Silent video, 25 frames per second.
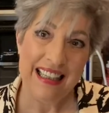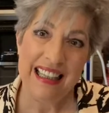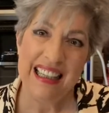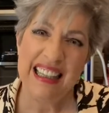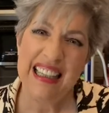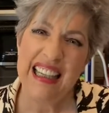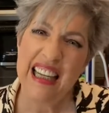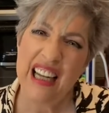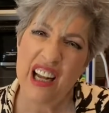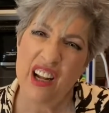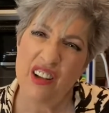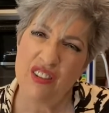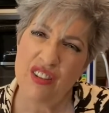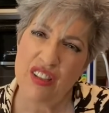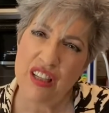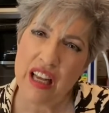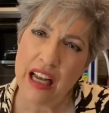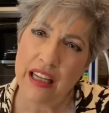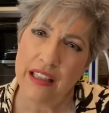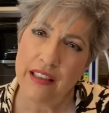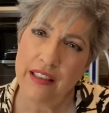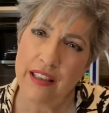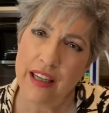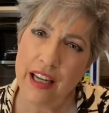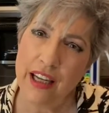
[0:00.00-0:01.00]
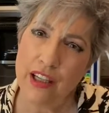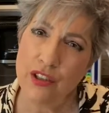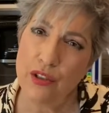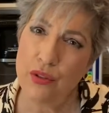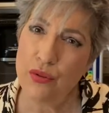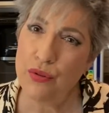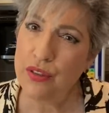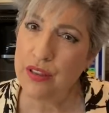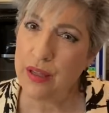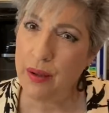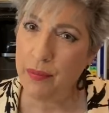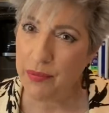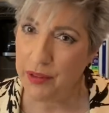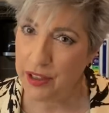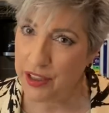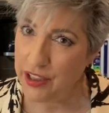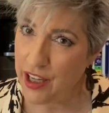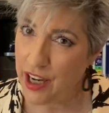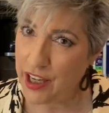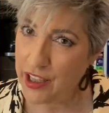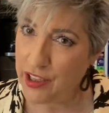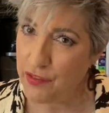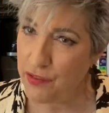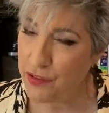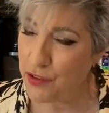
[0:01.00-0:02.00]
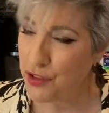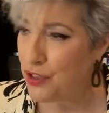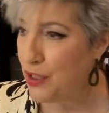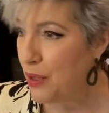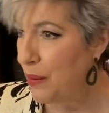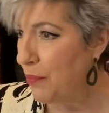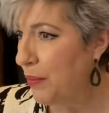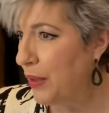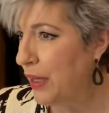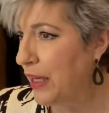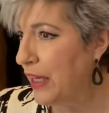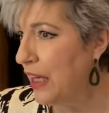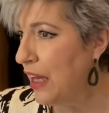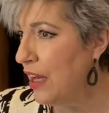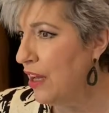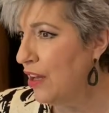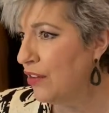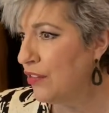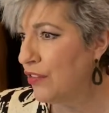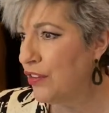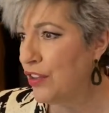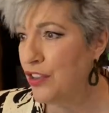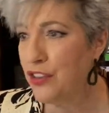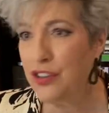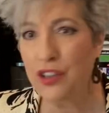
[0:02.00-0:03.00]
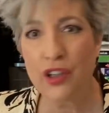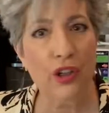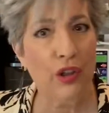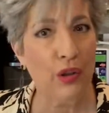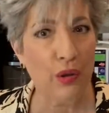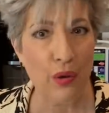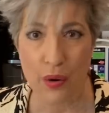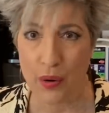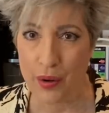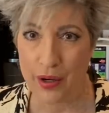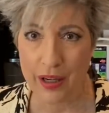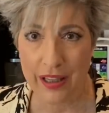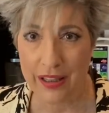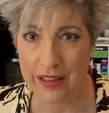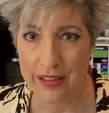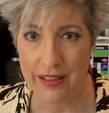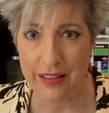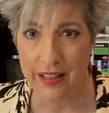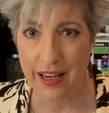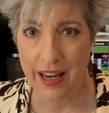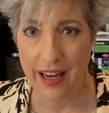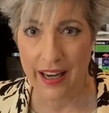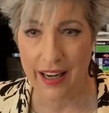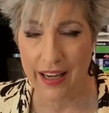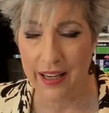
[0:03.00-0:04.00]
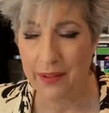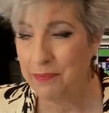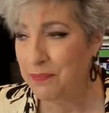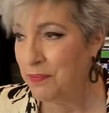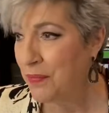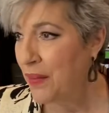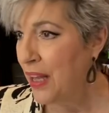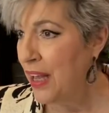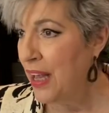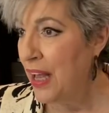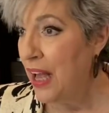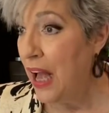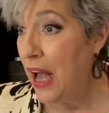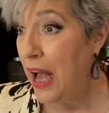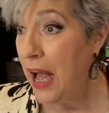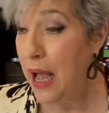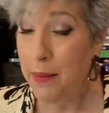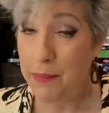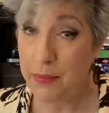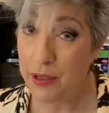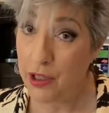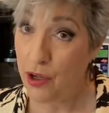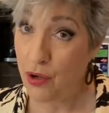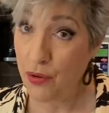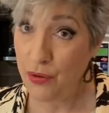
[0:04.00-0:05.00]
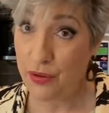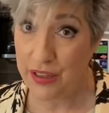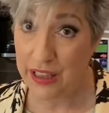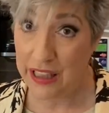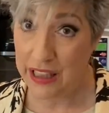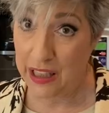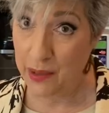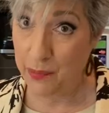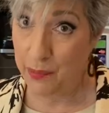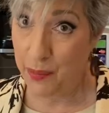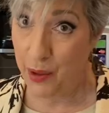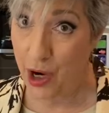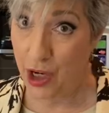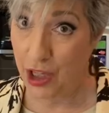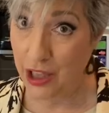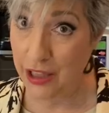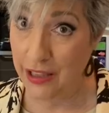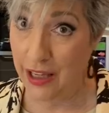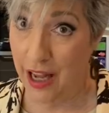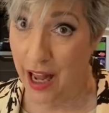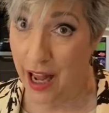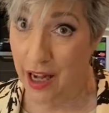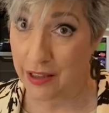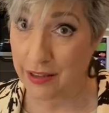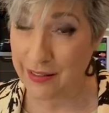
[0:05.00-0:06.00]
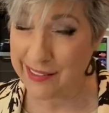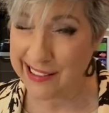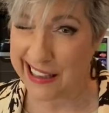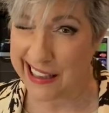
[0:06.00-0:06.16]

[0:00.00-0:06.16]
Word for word: Get outside today, do something nice for somebody else. It's a glorious day. I'm gonna go sing in a parking lot.